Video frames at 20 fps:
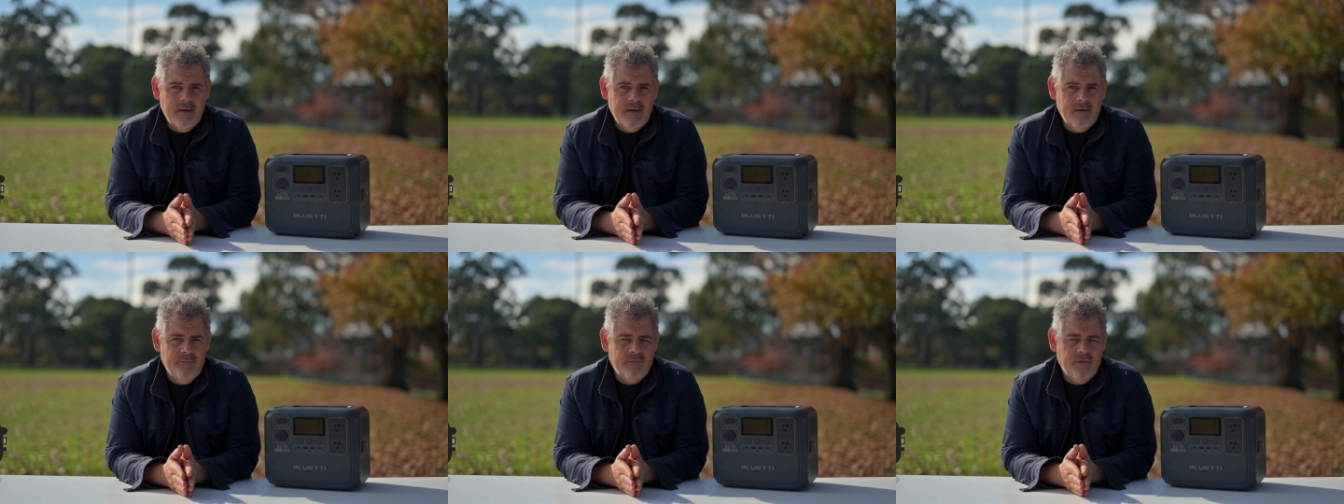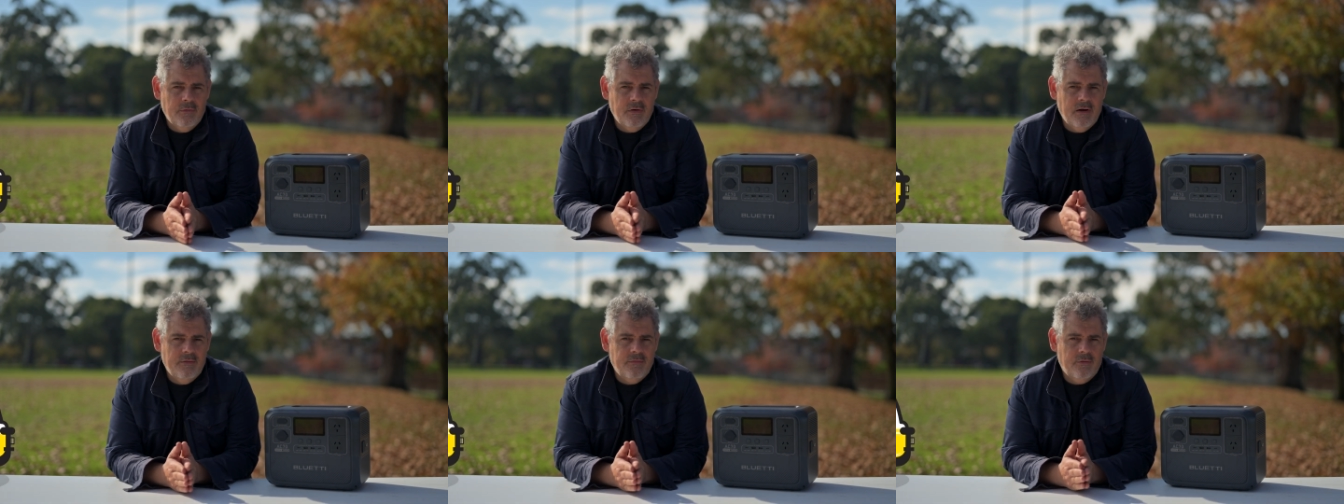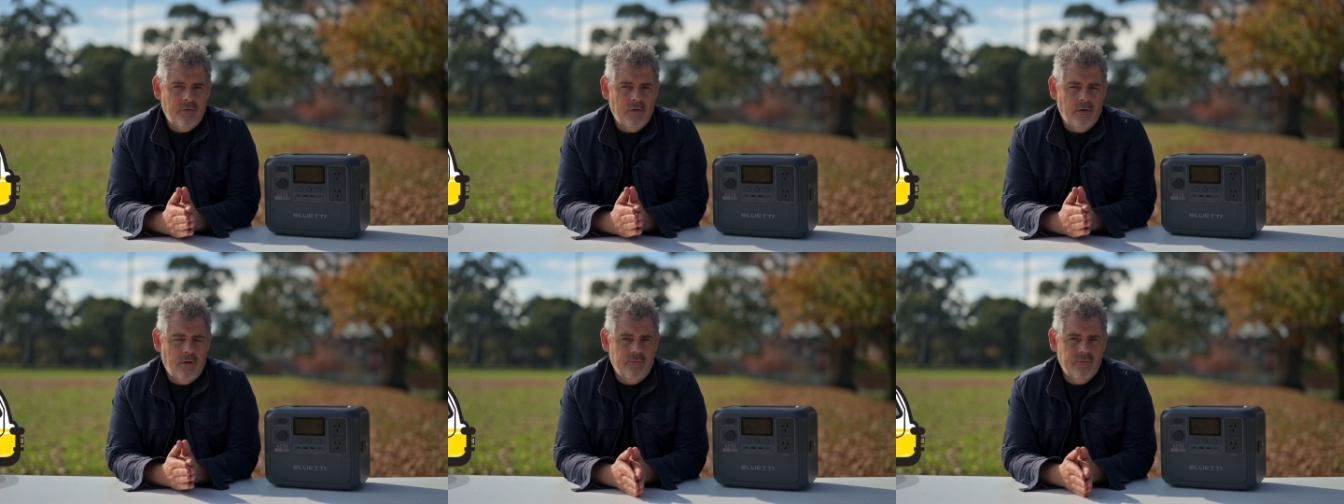If you're
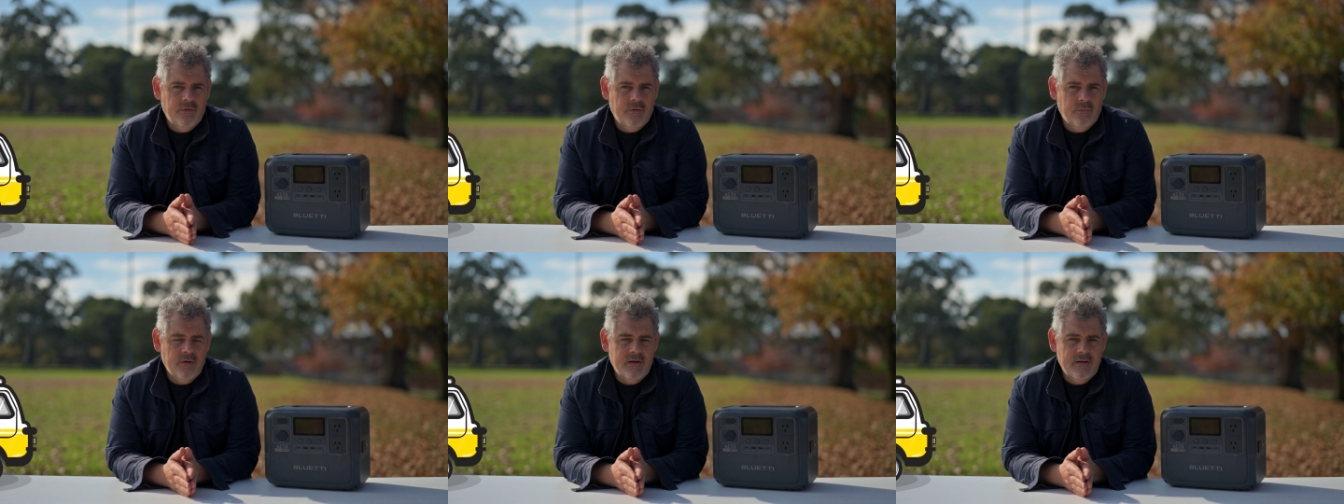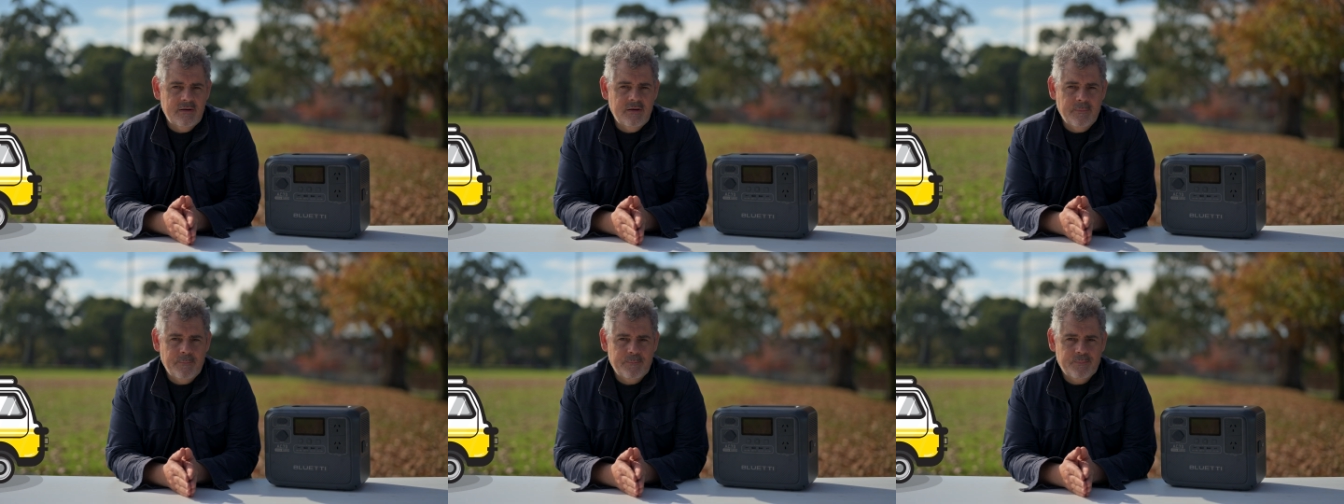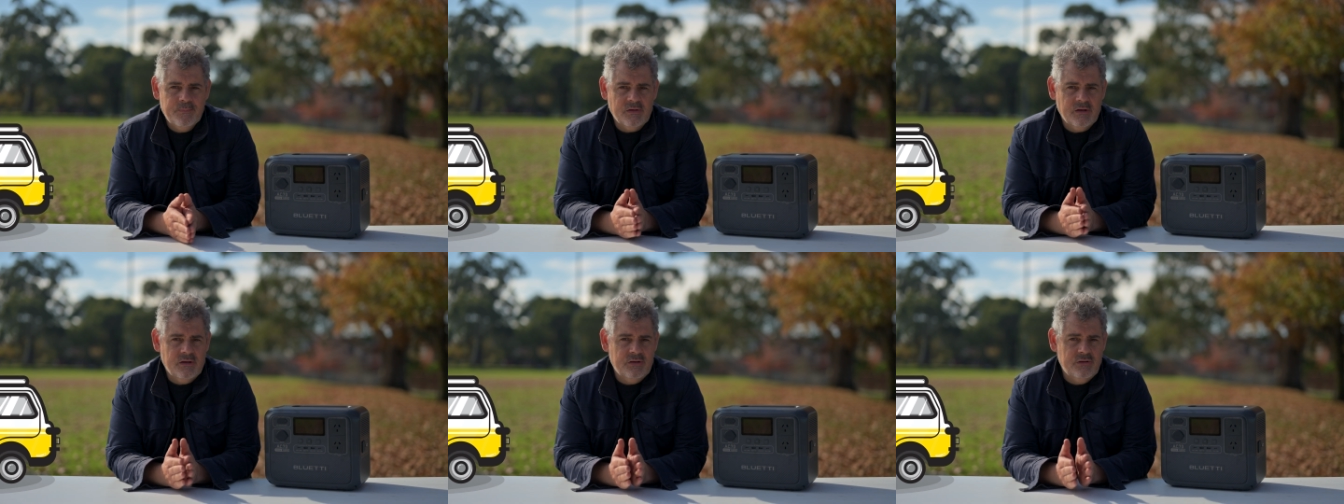ever off grid
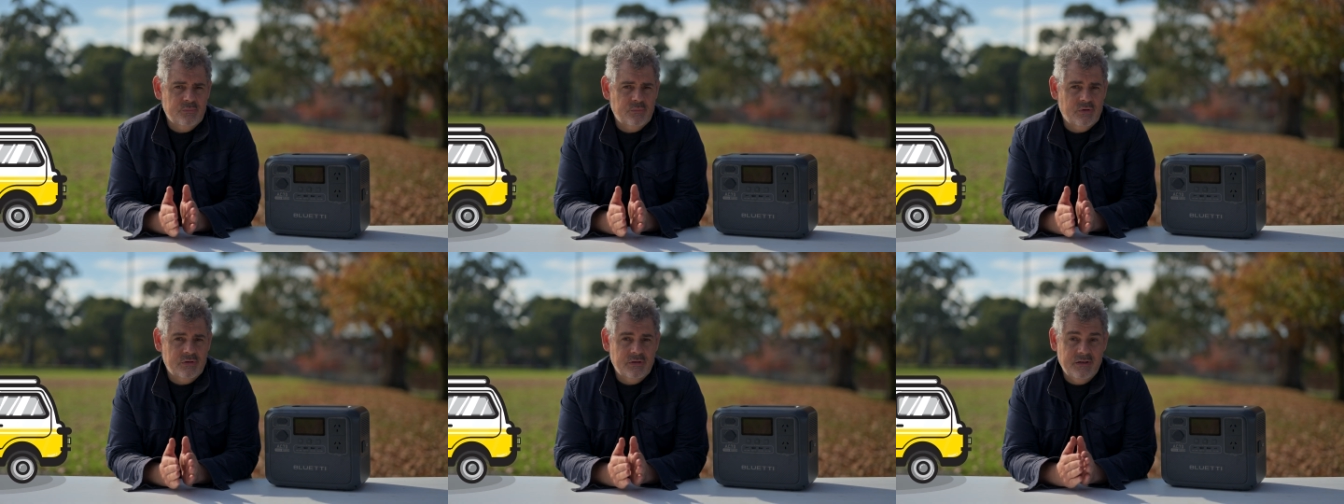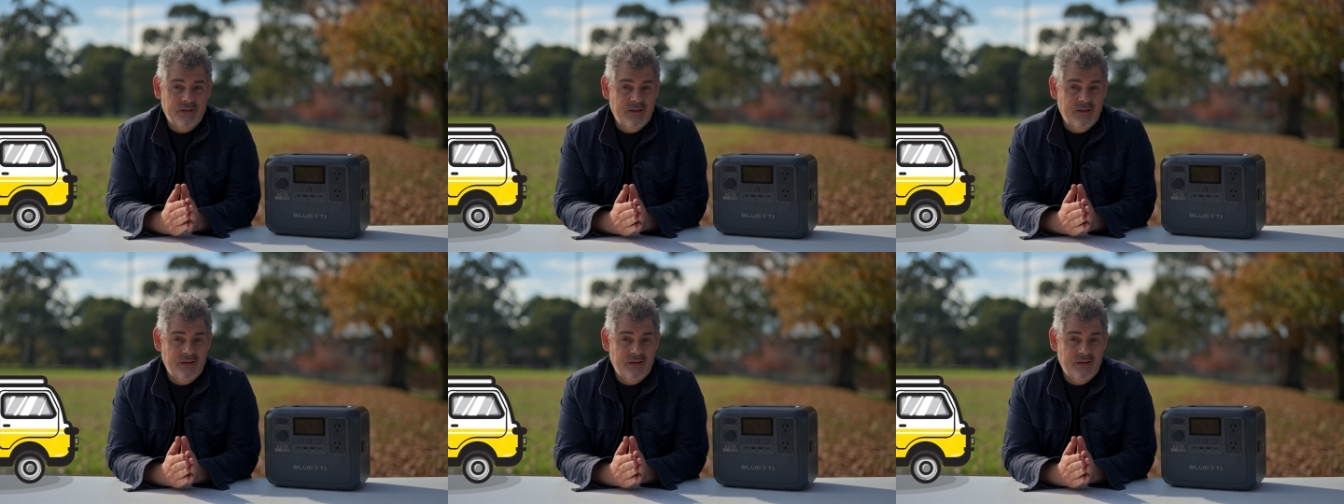and you want to